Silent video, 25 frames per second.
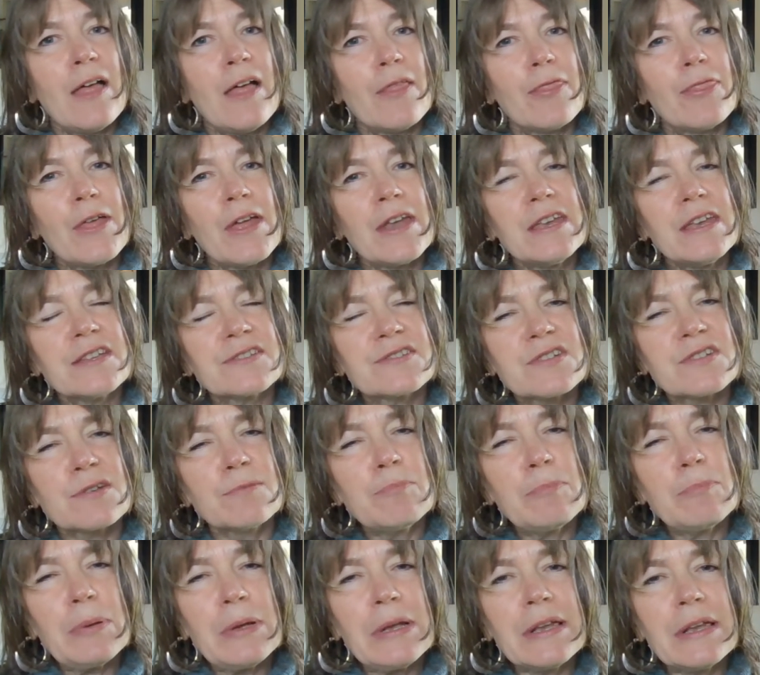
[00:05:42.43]
then it's
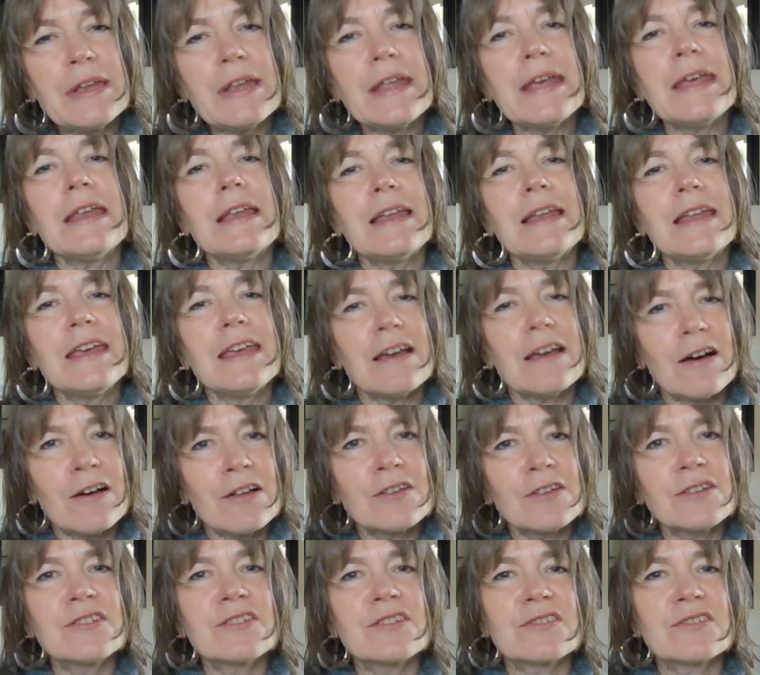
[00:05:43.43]
completely
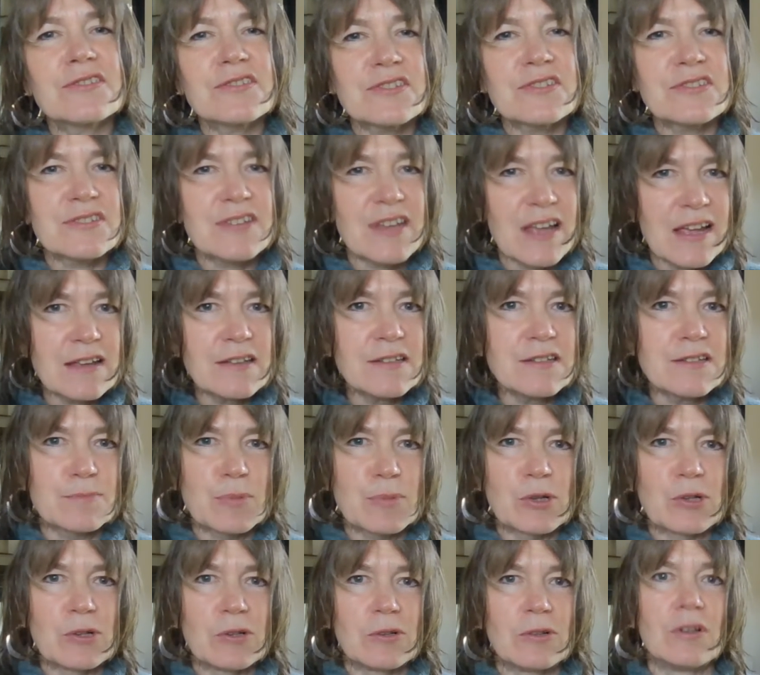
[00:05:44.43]

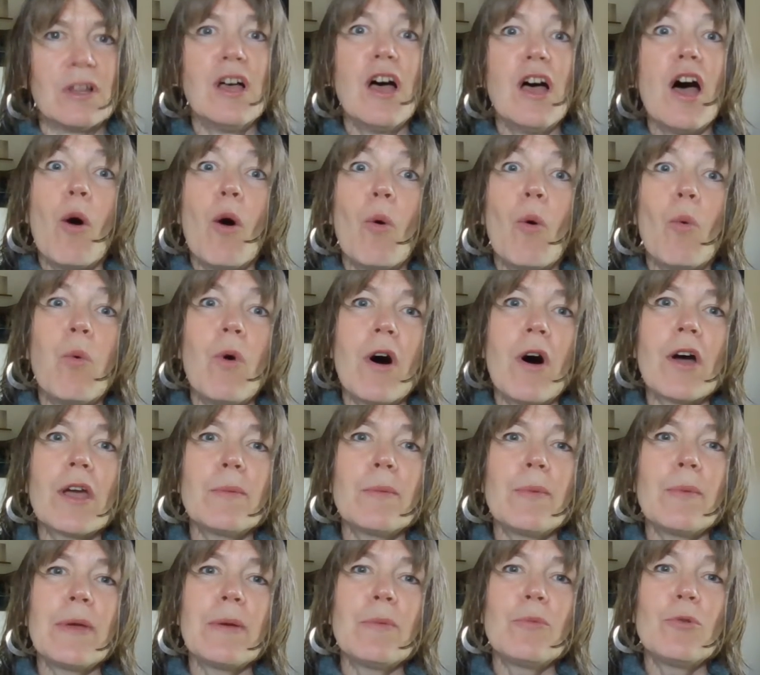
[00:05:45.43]
understandable why
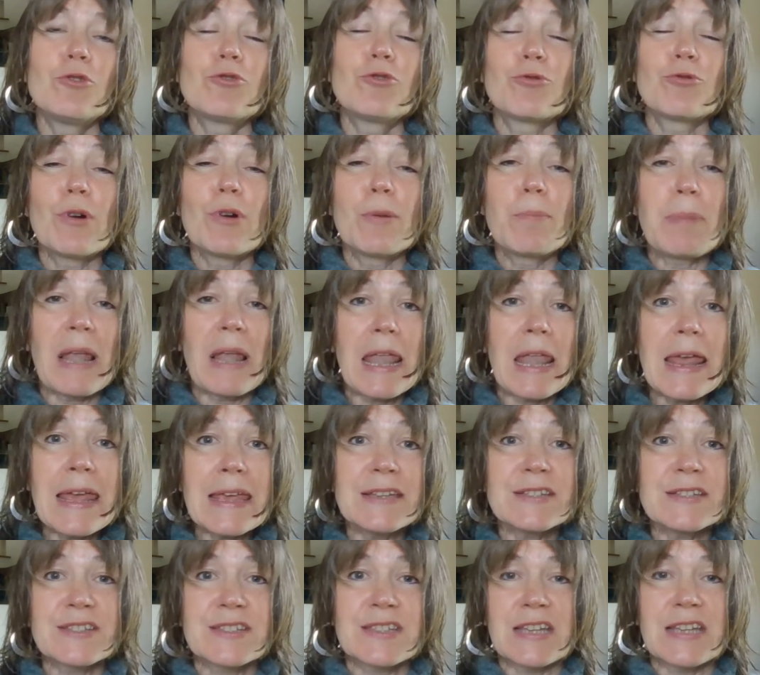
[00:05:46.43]
we would
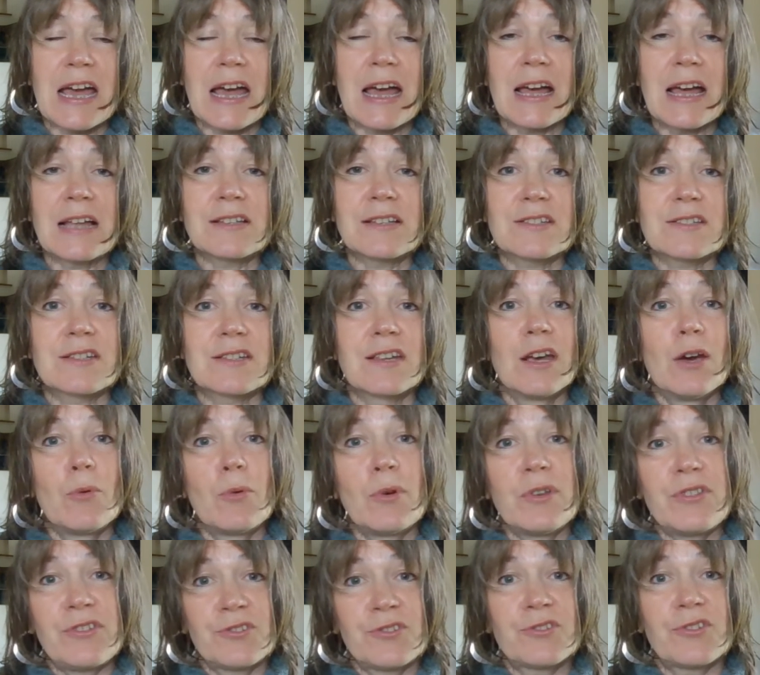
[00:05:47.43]
replace that
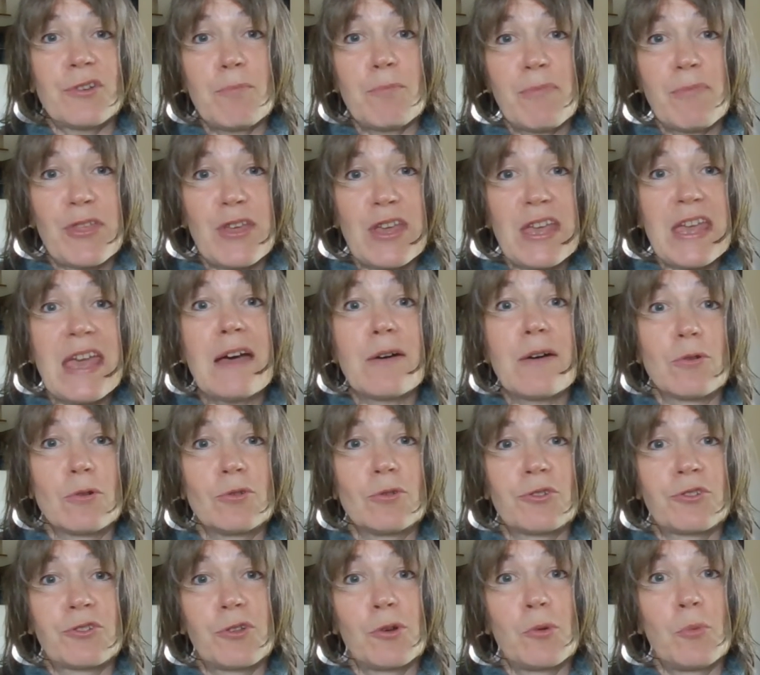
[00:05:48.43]
with something
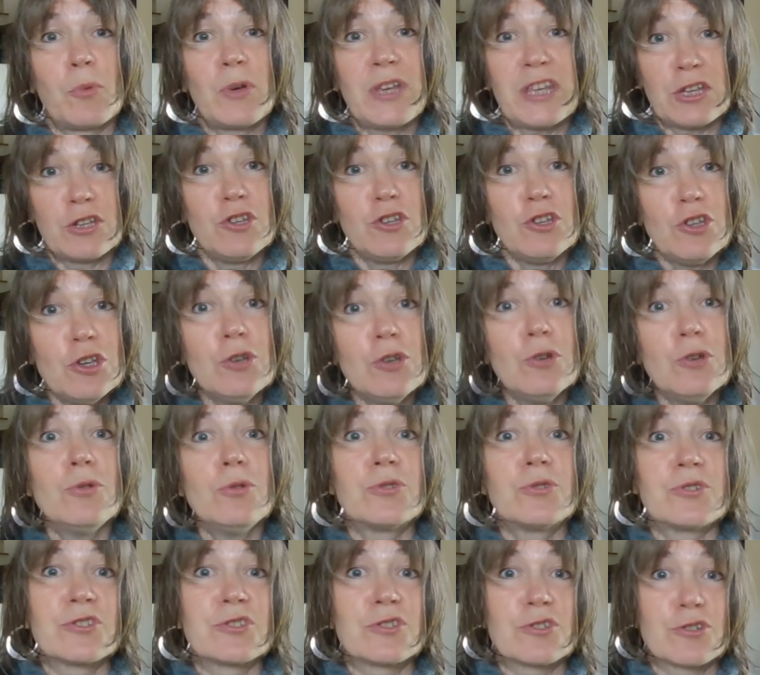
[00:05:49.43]
else that we can
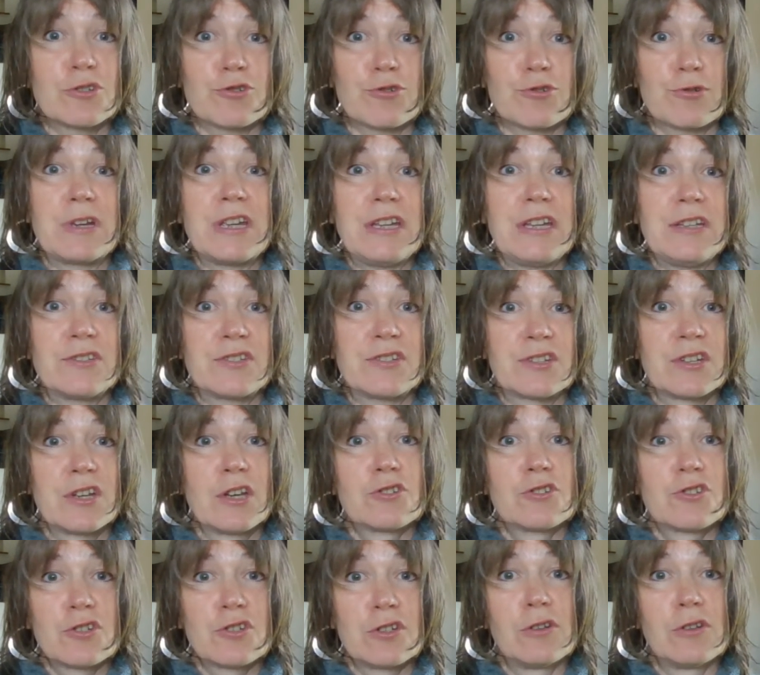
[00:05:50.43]
use as a treat
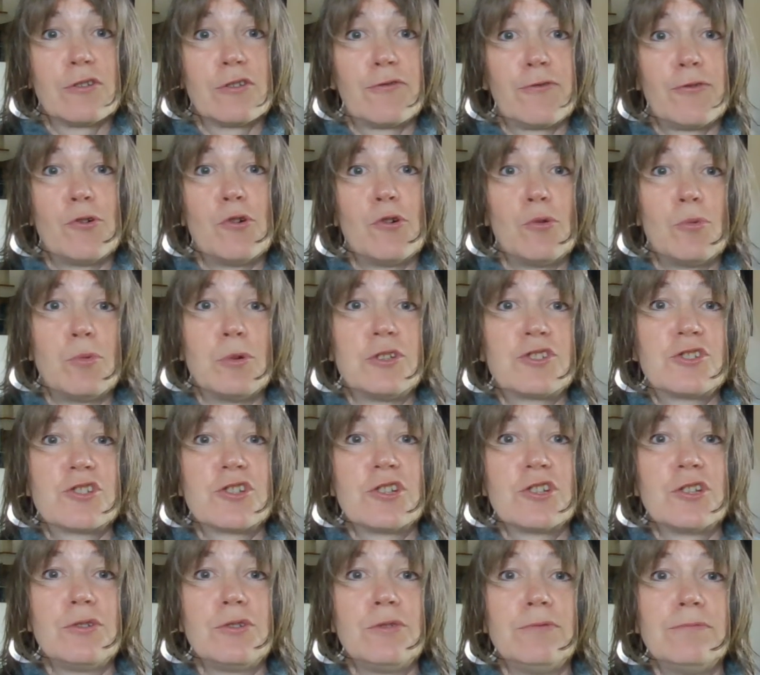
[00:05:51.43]
to look forward
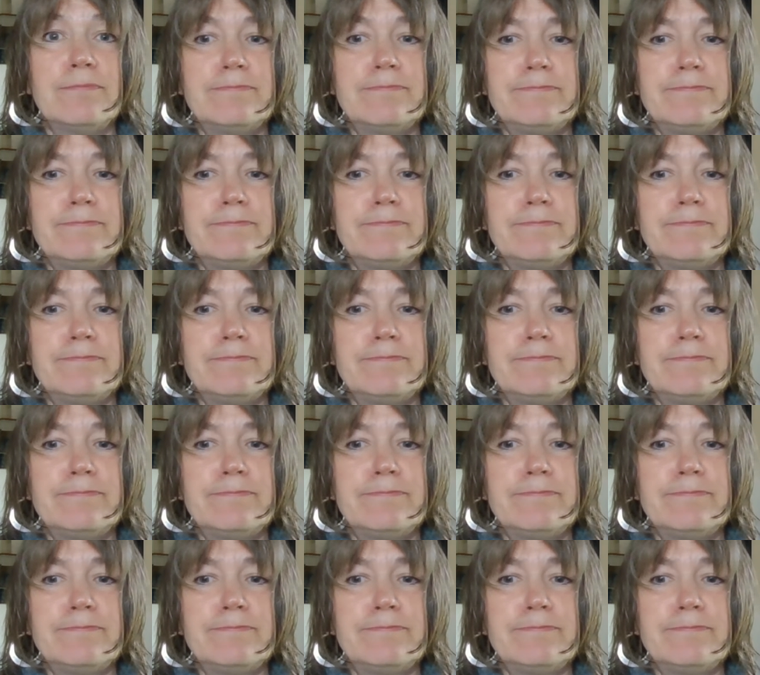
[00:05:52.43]
to.